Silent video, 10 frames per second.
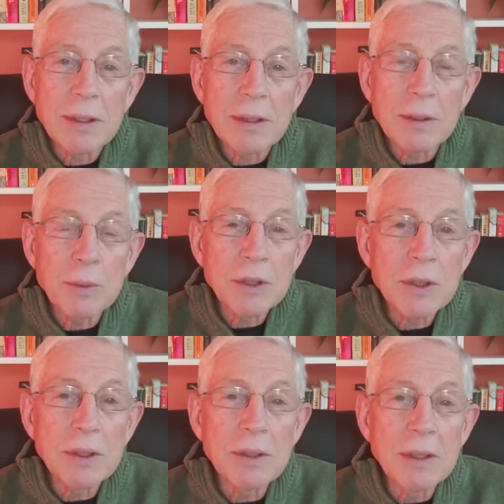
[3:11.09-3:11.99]
and that we
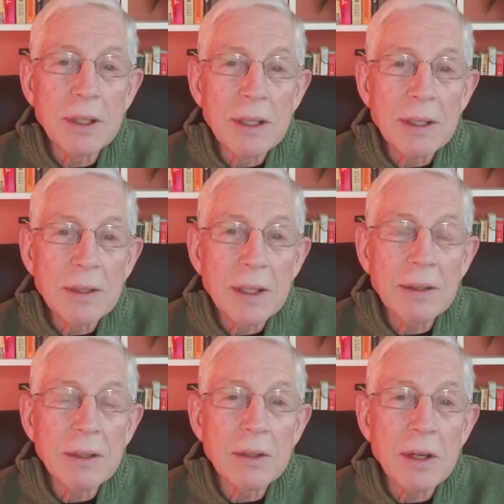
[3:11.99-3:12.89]
should
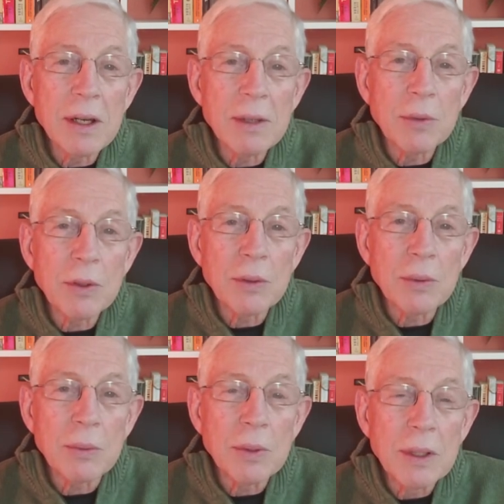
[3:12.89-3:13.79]
take the time
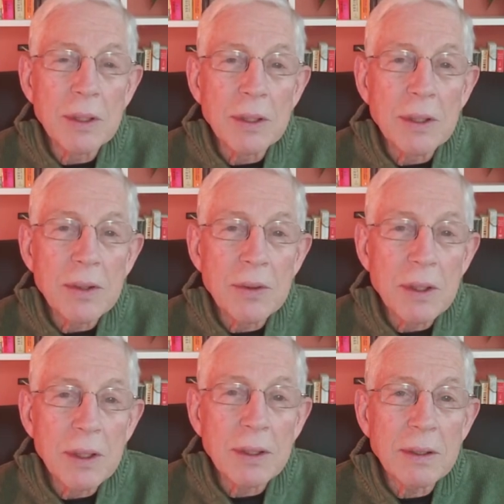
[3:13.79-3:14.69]
to
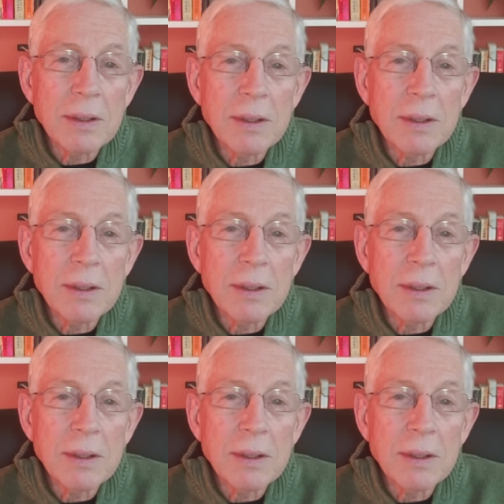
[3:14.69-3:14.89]
think